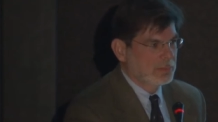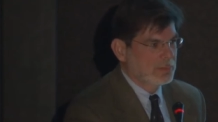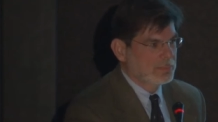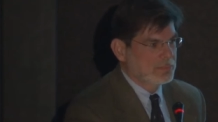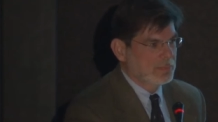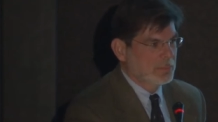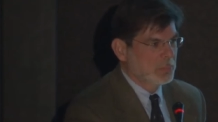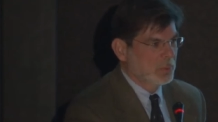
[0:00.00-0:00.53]

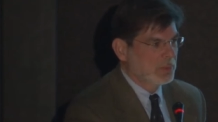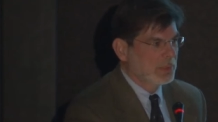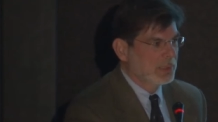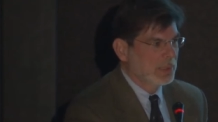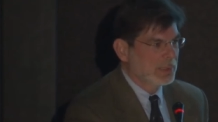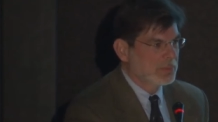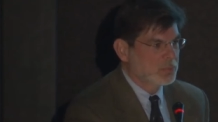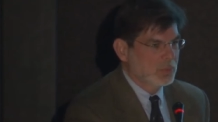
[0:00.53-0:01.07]
somebody
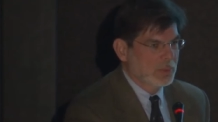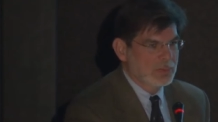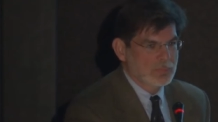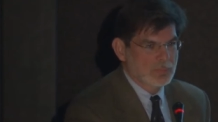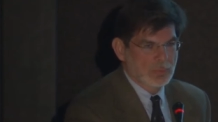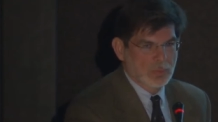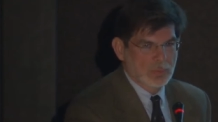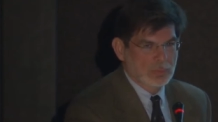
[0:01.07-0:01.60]
graduates
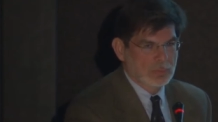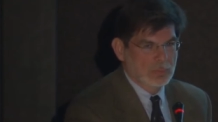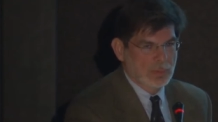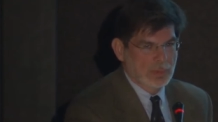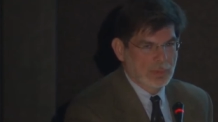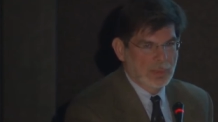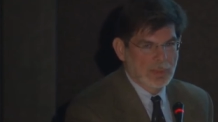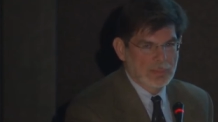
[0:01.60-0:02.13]
from
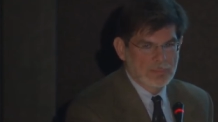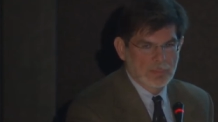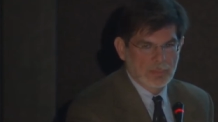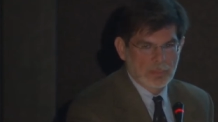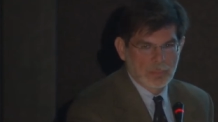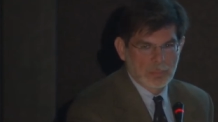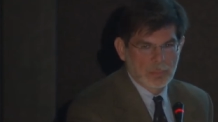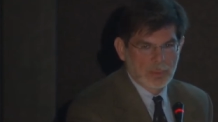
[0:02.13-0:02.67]
uh, gets
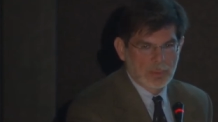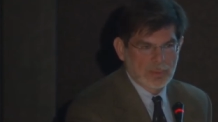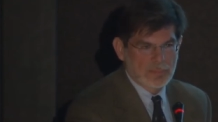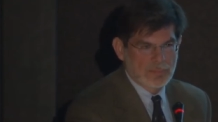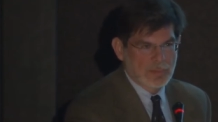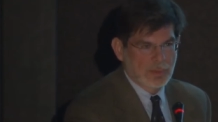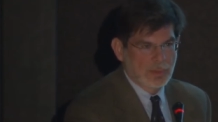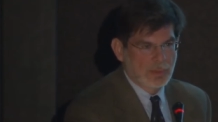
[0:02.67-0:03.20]
a
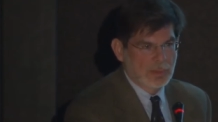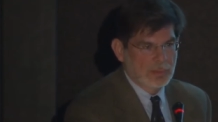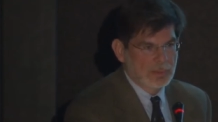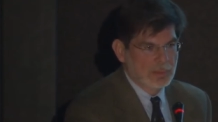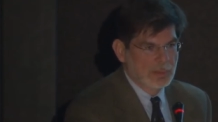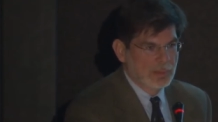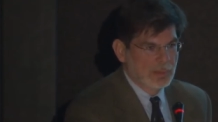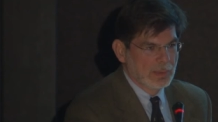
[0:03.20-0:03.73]
robotics
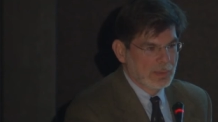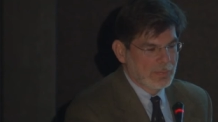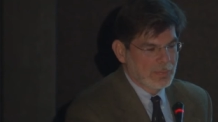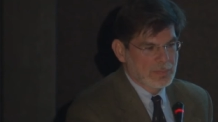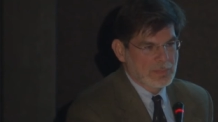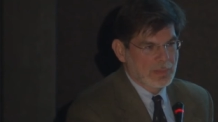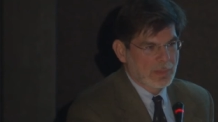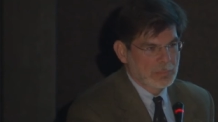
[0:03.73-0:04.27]
degree,
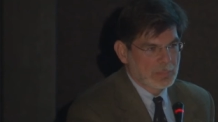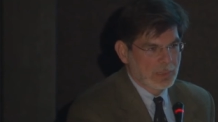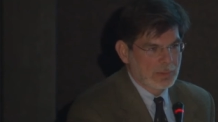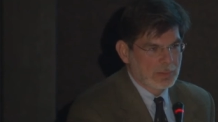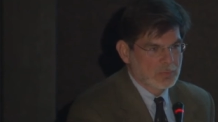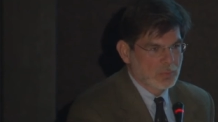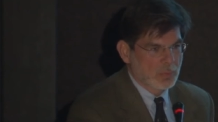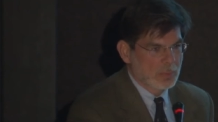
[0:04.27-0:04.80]
then there are
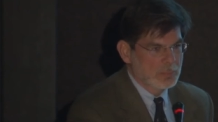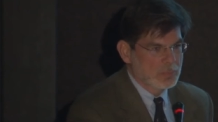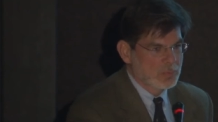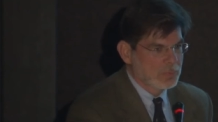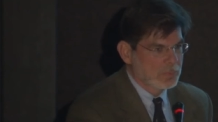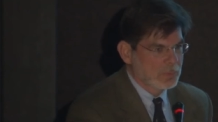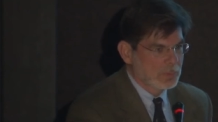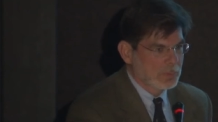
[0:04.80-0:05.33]
many jobs,